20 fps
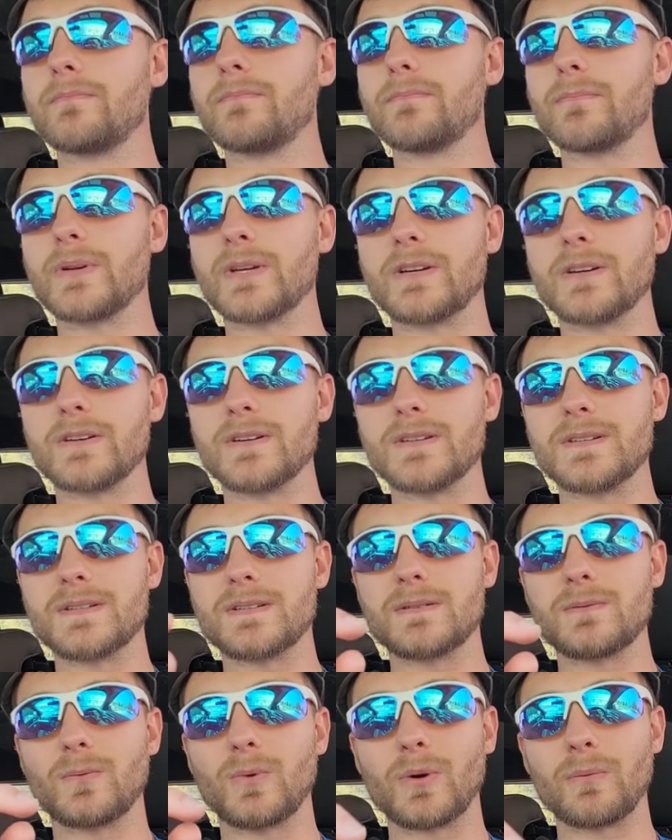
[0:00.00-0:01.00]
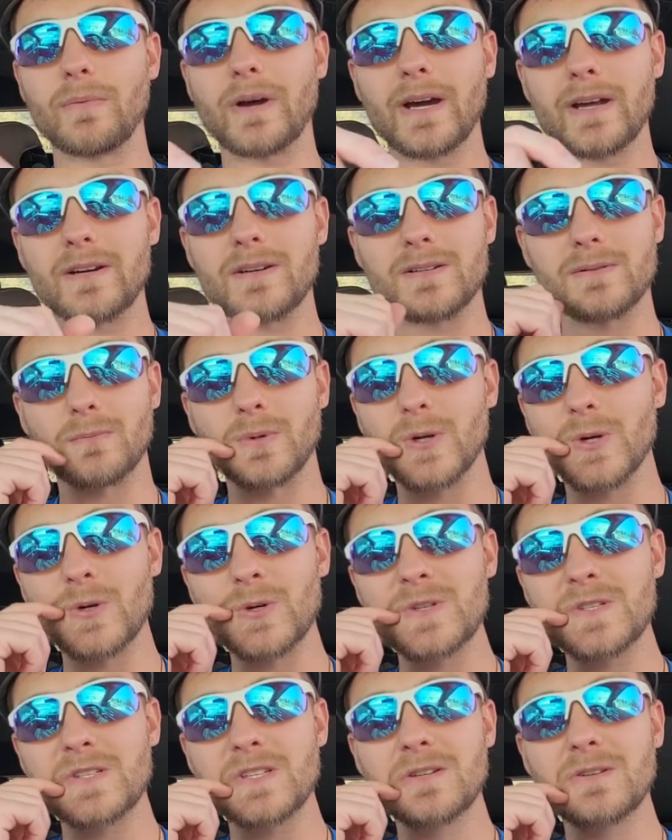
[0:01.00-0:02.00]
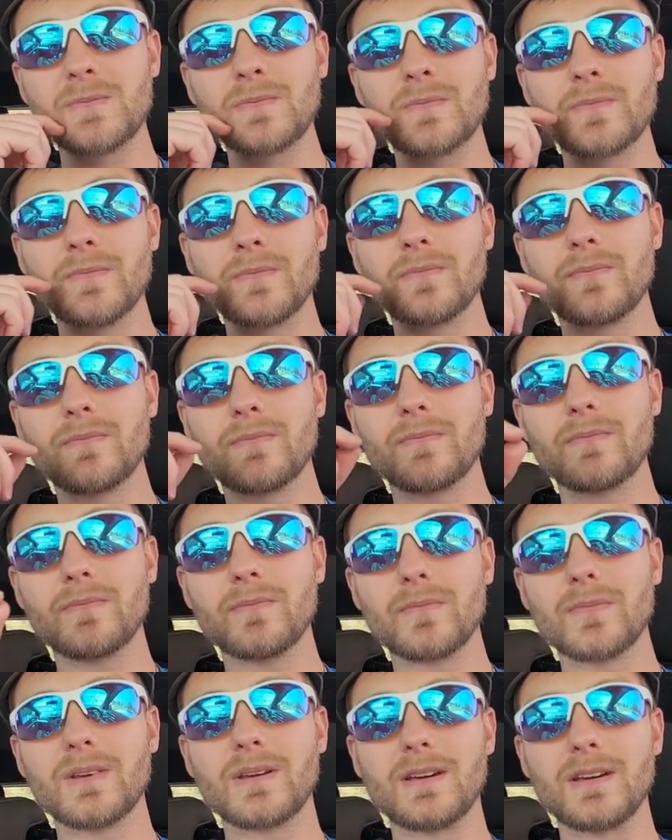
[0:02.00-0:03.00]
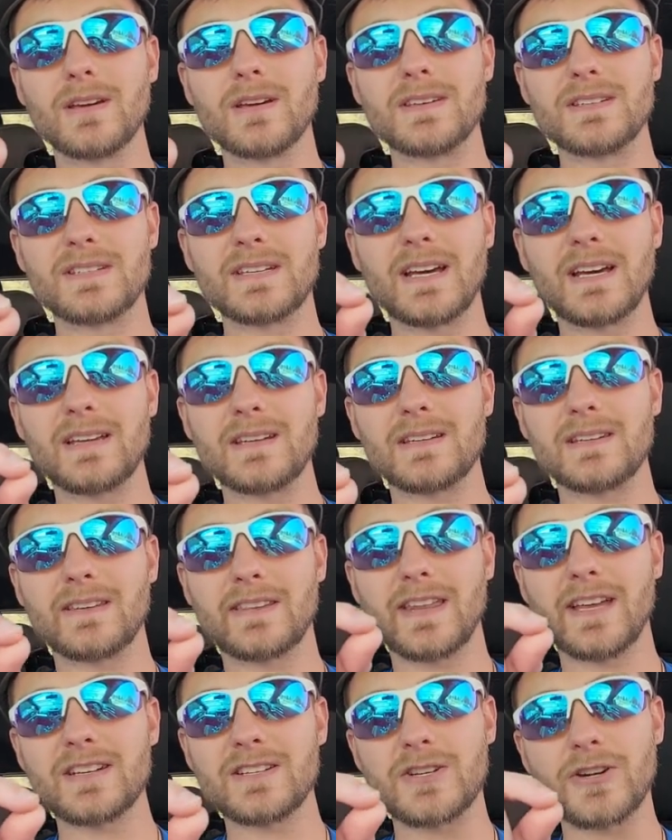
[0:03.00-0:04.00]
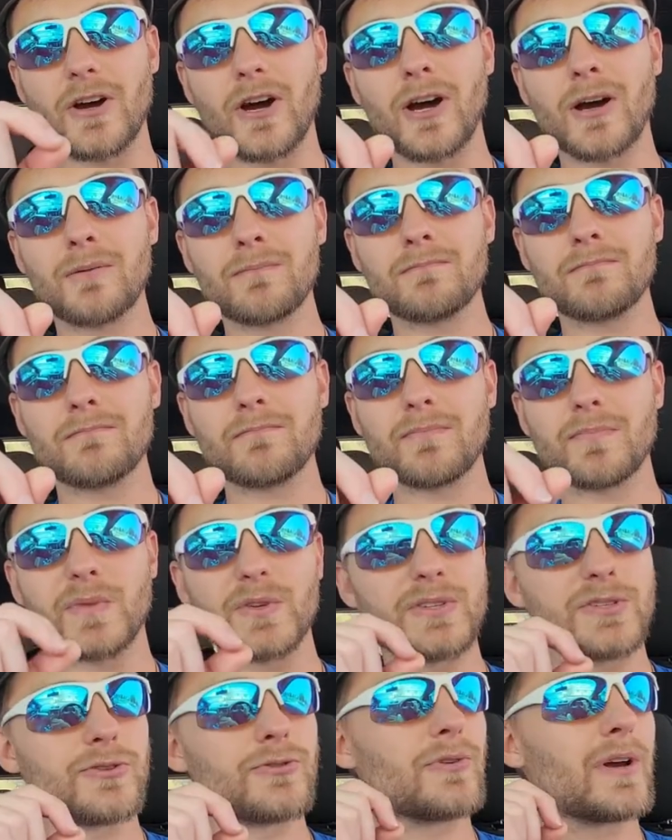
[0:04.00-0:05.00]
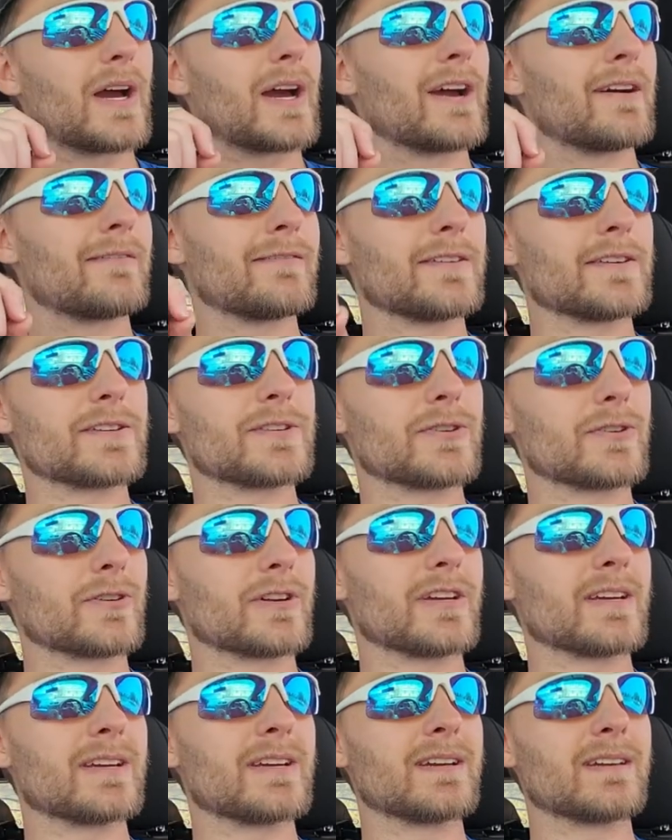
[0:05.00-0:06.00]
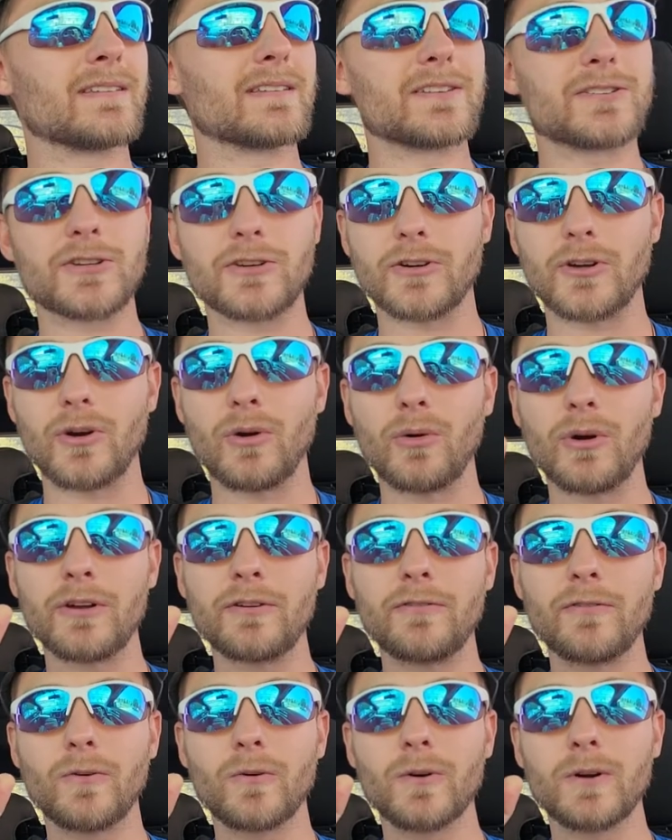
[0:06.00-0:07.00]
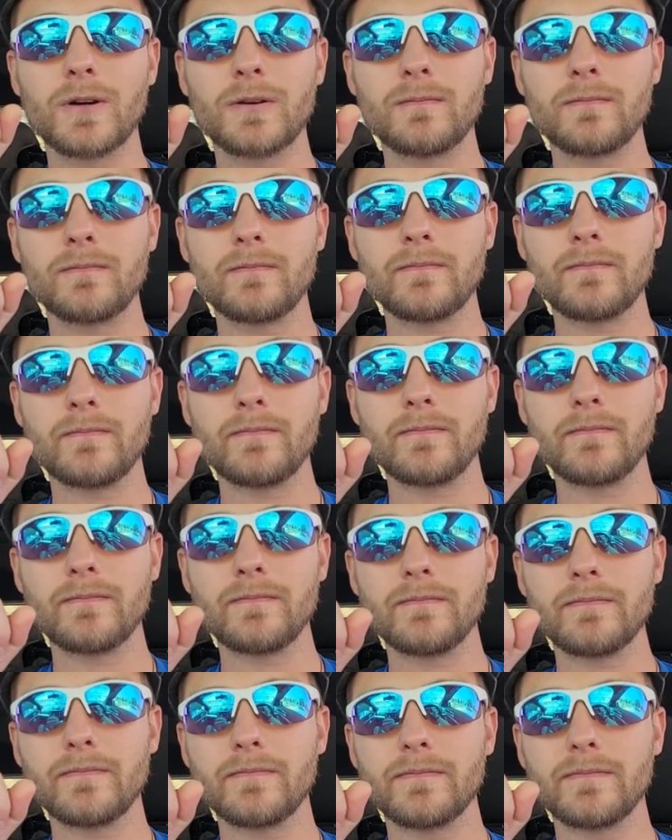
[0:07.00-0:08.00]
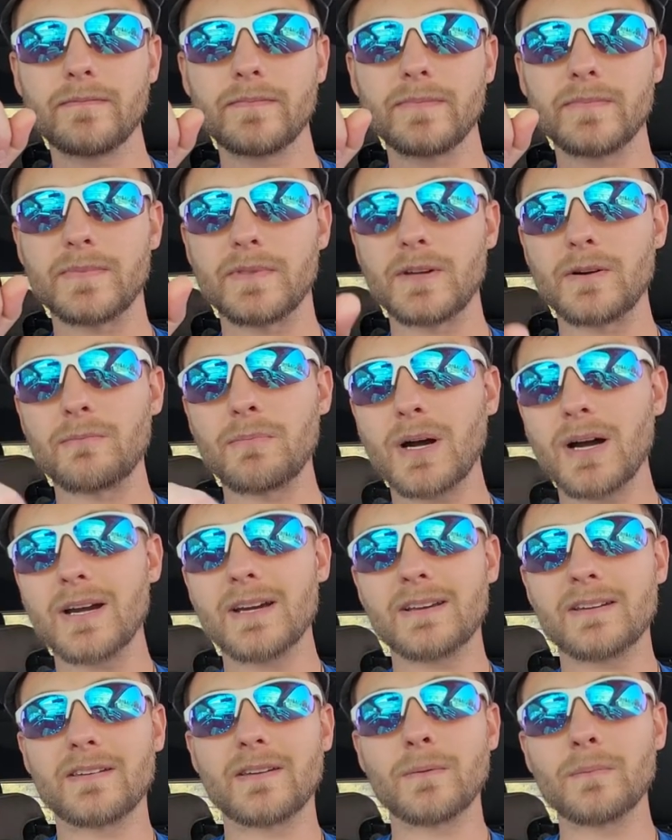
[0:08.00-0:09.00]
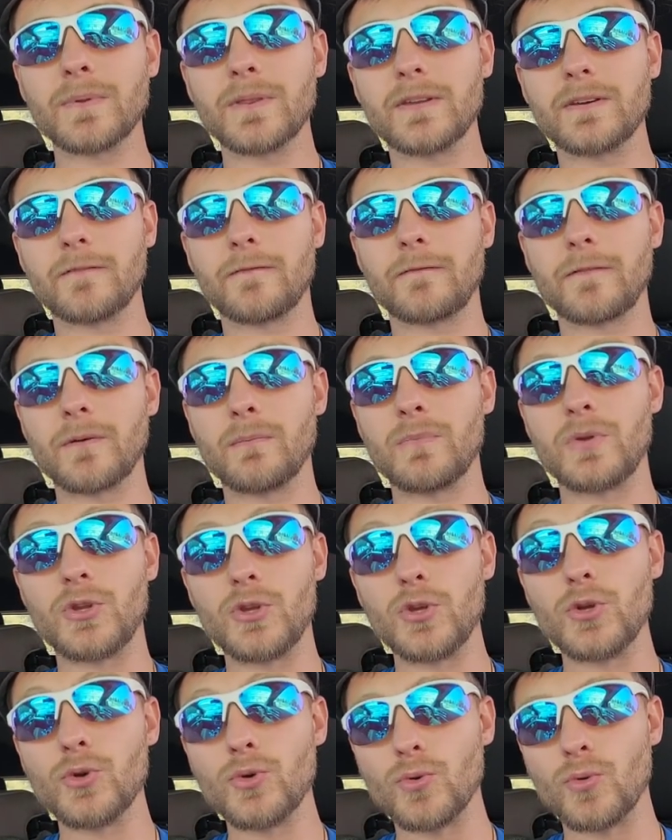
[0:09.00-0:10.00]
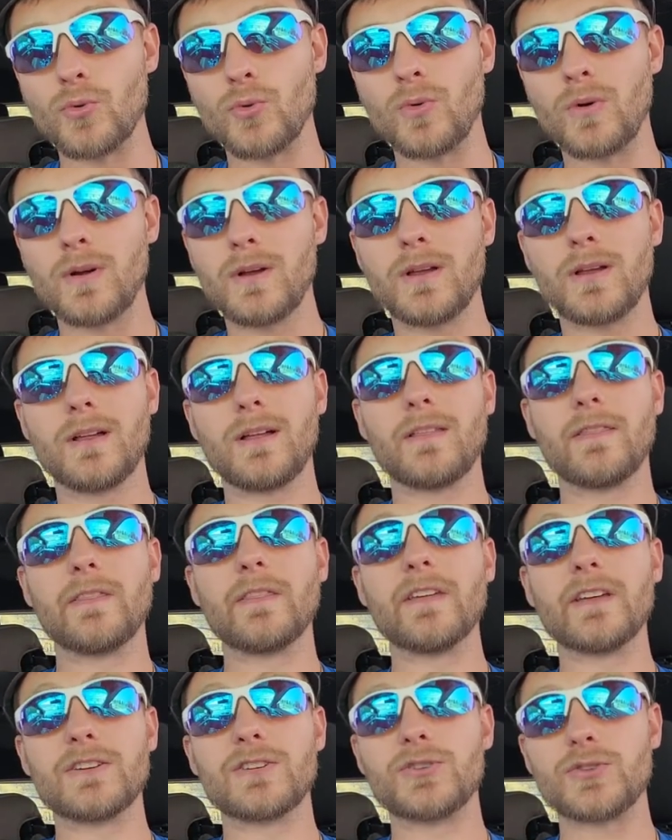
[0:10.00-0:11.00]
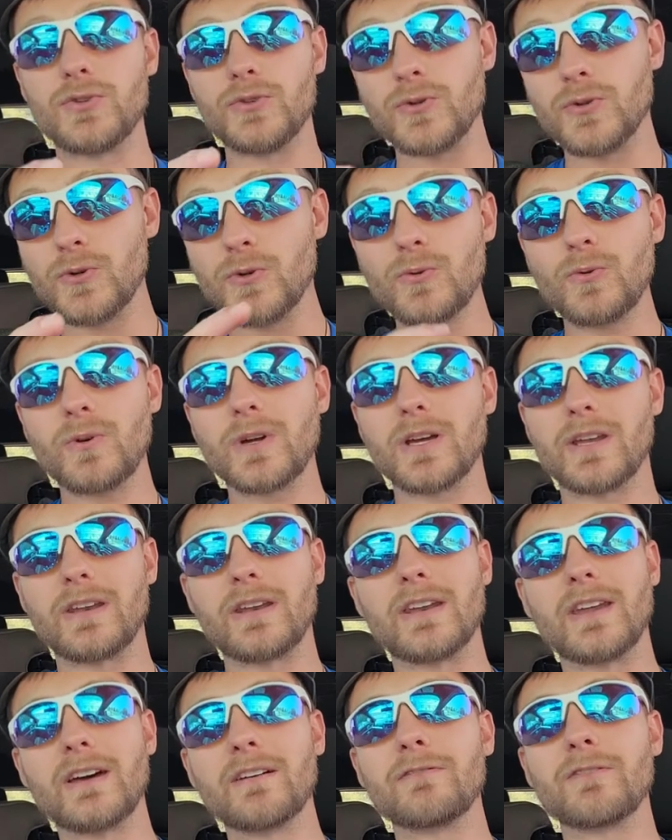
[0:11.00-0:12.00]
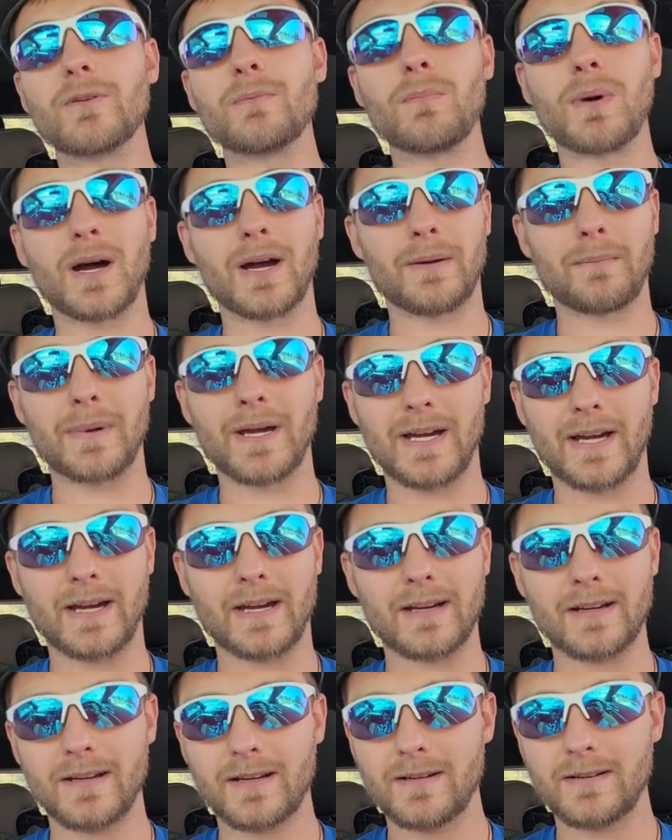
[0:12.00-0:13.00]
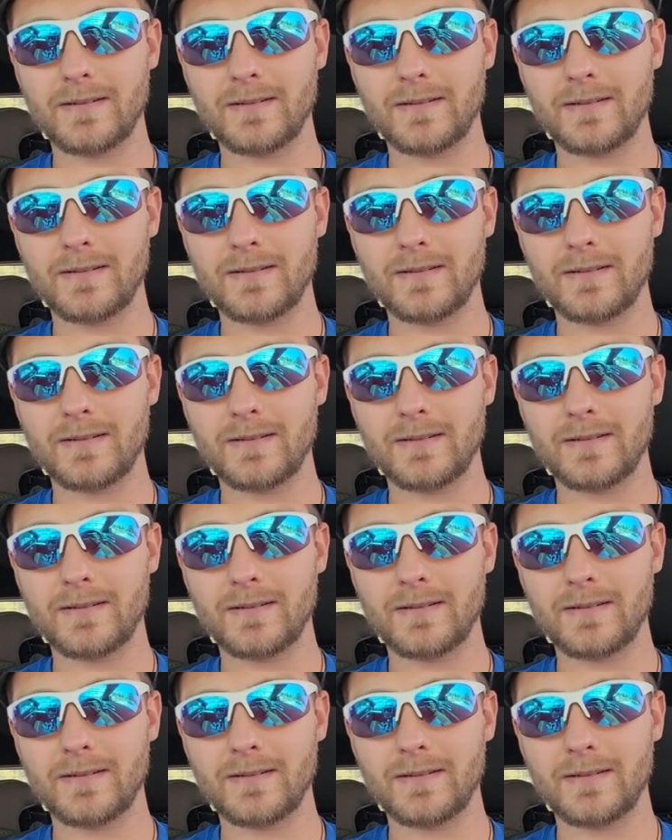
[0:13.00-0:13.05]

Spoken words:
Because what matters most is that job that you have, that you're getting, that you're going for, they're buying something from you that you can never buy back.